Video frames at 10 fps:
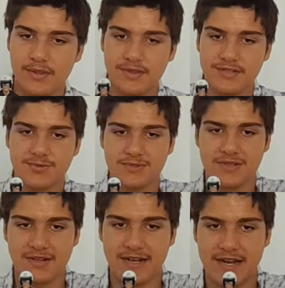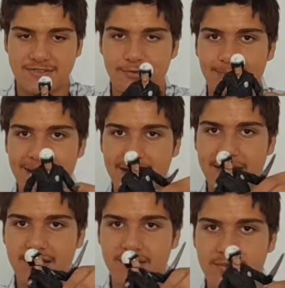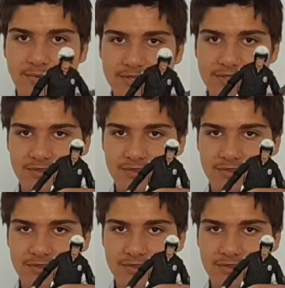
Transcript: This one's like an actual blade, which is